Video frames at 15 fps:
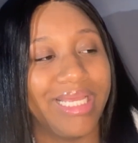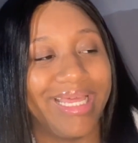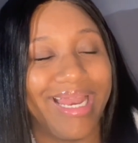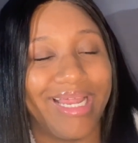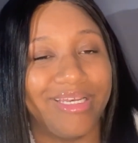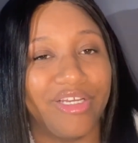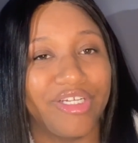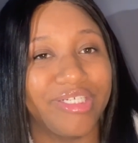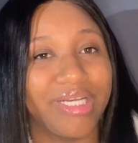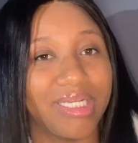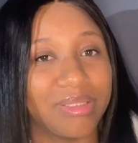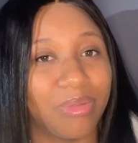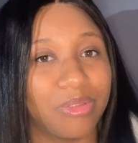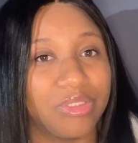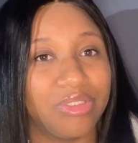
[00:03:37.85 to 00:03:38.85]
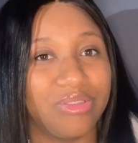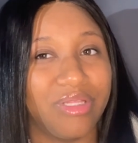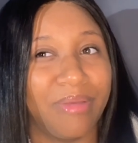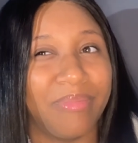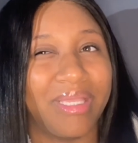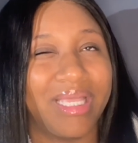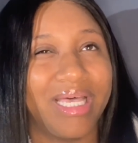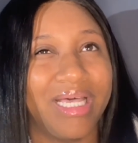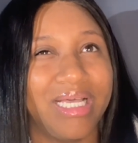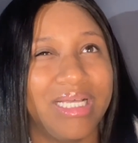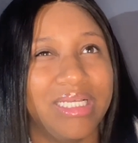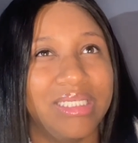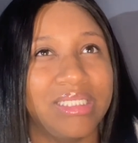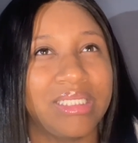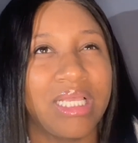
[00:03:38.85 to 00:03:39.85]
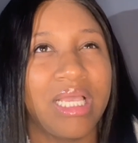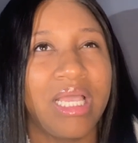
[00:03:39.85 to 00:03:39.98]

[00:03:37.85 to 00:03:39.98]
and I know you're not supposed to do that because